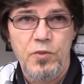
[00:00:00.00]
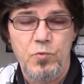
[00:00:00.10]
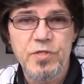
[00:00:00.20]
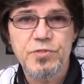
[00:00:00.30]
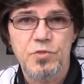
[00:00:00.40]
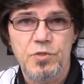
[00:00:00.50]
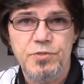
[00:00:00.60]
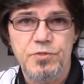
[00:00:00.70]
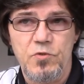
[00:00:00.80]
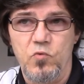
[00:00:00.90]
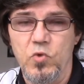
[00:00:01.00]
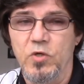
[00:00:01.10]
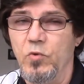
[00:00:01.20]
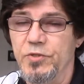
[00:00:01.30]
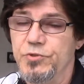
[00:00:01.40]
resources are
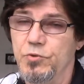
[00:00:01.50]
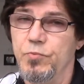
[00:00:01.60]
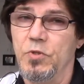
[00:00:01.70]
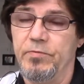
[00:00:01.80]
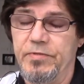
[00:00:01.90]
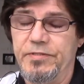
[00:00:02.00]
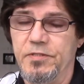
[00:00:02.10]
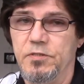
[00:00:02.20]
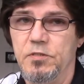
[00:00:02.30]
really super limited.